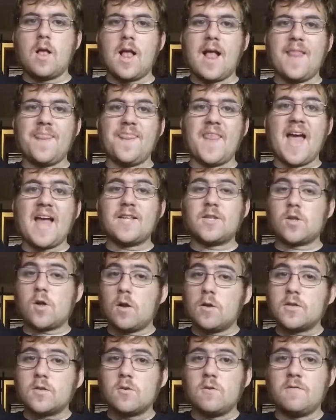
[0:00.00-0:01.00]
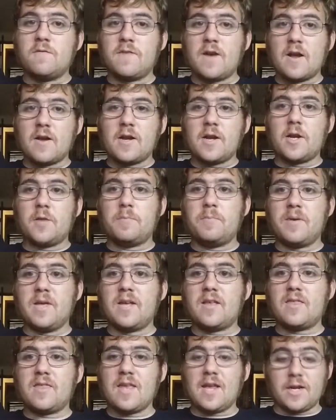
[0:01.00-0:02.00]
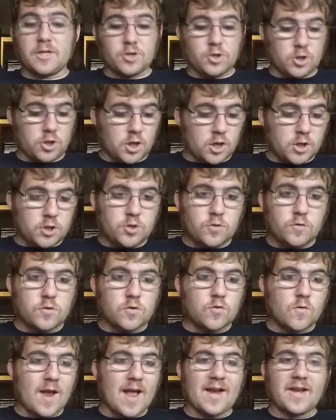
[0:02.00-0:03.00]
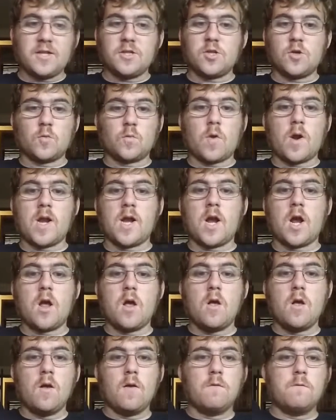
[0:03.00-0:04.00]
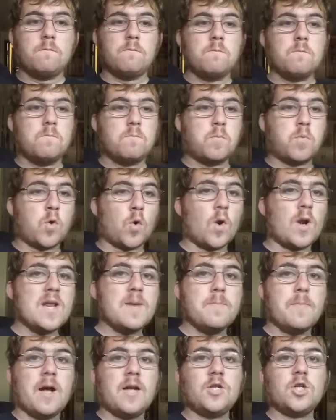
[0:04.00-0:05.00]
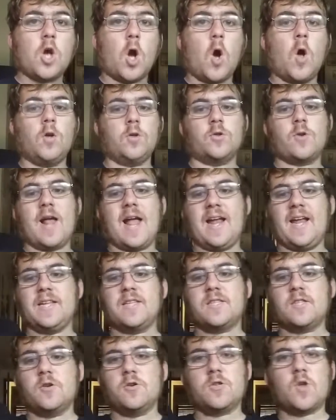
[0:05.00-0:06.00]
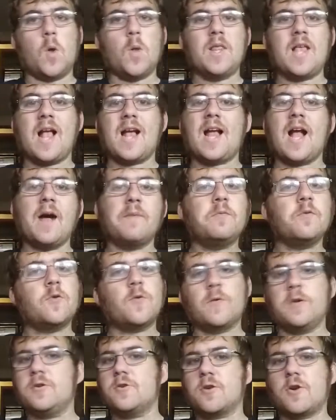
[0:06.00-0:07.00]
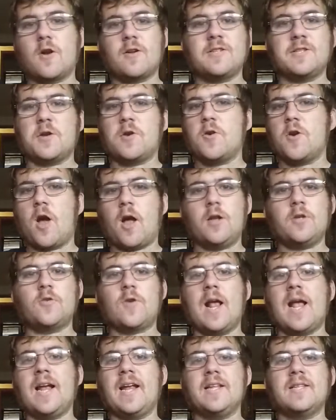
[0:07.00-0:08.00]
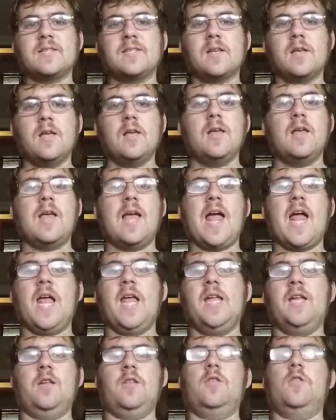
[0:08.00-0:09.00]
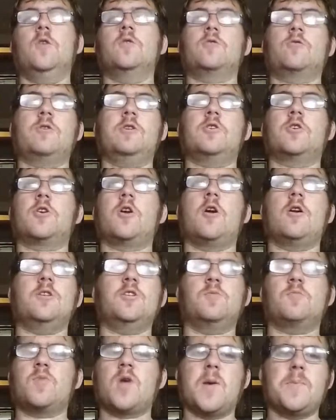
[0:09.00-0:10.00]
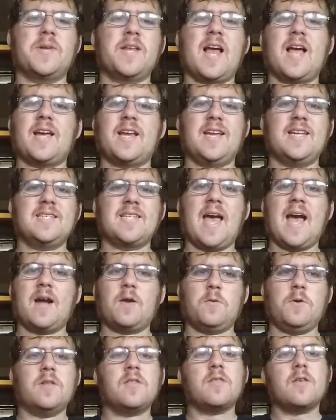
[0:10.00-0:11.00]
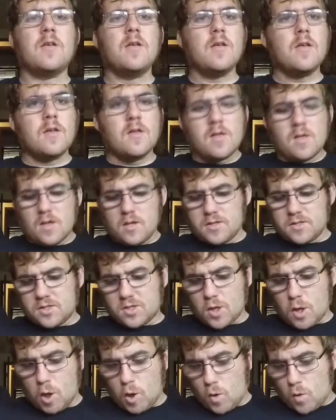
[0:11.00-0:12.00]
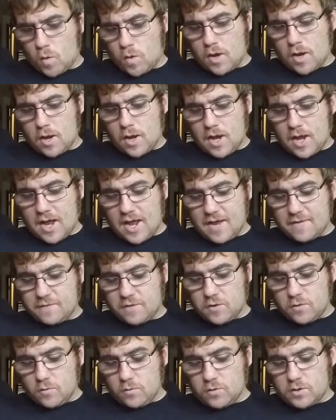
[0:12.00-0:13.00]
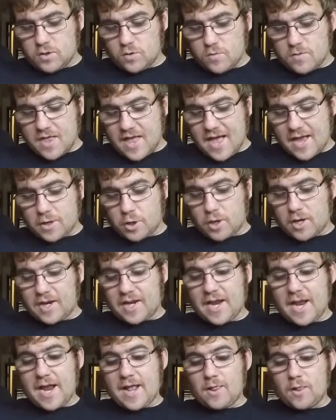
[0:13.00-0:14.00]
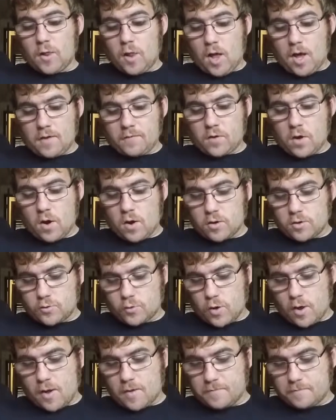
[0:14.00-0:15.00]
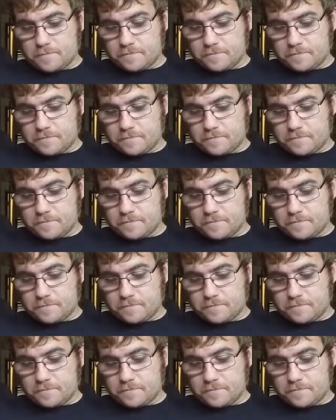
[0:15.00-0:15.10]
And that's also a very big thing, because you're going to choose dragons. You're running pretty much all dragons. There's only a couple creature cards that are not dragons, and those creature cards you're probably not going to attack with. So if you do that, you're going to get a lot of card draw.